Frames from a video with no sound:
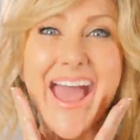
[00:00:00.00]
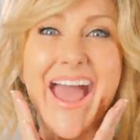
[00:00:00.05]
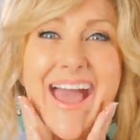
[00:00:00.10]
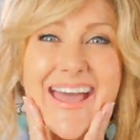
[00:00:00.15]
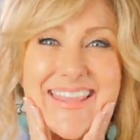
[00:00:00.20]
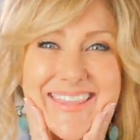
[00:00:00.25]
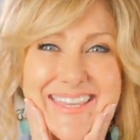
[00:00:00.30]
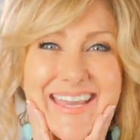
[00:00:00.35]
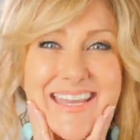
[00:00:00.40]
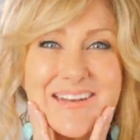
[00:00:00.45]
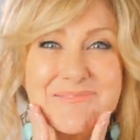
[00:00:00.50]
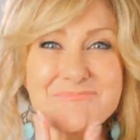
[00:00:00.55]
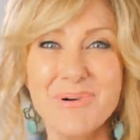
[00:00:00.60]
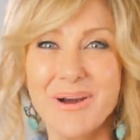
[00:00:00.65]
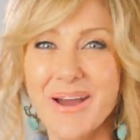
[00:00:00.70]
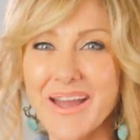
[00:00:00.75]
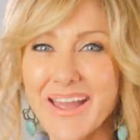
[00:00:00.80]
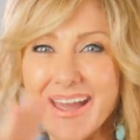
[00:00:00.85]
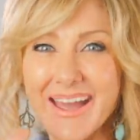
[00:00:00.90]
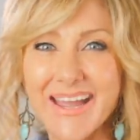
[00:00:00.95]
And then
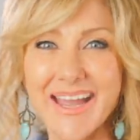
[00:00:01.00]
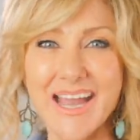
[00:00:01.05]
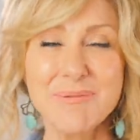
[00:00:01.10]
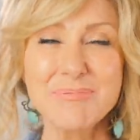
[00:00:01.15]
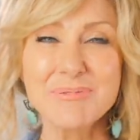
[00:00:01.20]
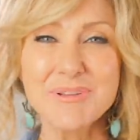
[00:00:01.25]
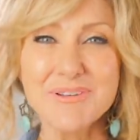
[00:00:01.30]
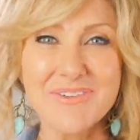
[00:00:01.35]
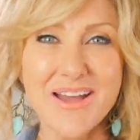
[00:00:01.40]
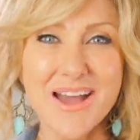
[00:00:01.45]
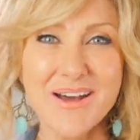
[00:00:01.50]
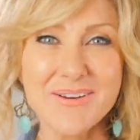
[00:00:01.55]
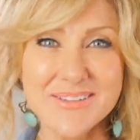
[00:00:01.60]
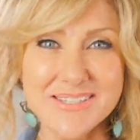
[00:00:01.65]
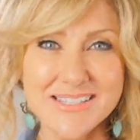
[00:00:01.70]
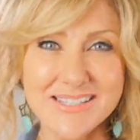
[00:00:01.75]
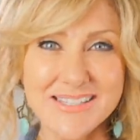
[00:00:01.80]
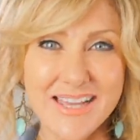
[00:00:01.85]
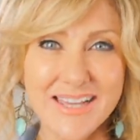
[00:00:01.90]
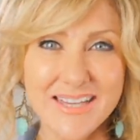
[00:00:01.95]
by a couple of
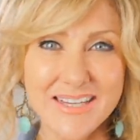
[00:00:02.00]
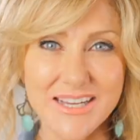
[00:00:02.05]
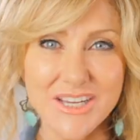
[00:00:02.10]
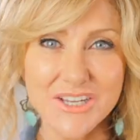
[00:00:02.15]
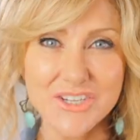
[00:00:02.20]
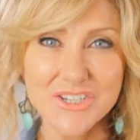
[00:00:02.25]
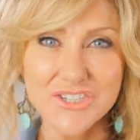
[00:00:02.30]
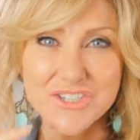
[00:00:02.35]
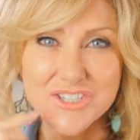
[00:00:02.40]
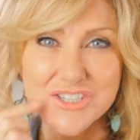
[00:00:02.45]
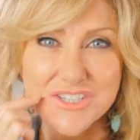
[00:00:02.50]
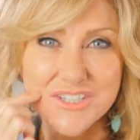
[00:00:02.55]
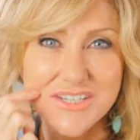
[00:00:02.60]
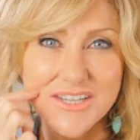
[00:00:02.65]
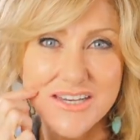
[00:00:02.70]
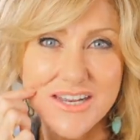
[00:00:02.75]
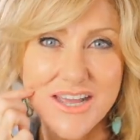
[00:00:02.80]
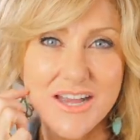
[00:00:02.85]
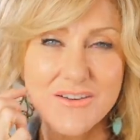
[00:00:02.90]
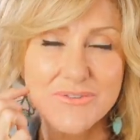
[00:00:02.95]
hours later, you're just
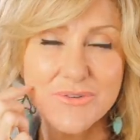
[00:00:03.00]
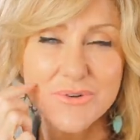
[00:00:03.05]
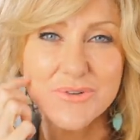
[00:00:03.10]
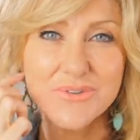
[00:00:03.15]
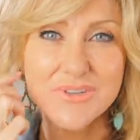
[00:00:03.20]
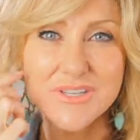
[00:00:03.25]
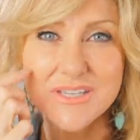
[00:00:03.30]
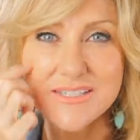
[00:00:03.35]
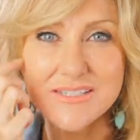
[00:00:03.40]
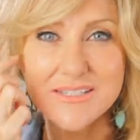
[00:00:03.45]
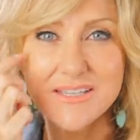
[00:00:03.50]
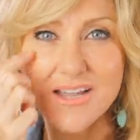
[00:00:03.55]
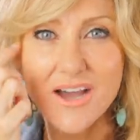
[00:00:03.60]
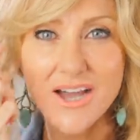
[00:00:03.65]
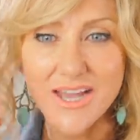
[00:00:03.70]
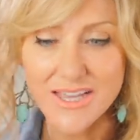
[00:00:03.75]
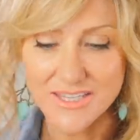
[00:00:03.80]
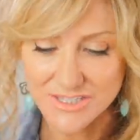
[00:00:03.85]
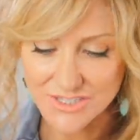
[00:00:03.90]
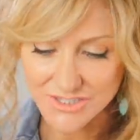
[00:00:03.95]
going to have all these
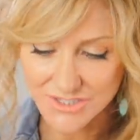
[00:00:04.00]
lines.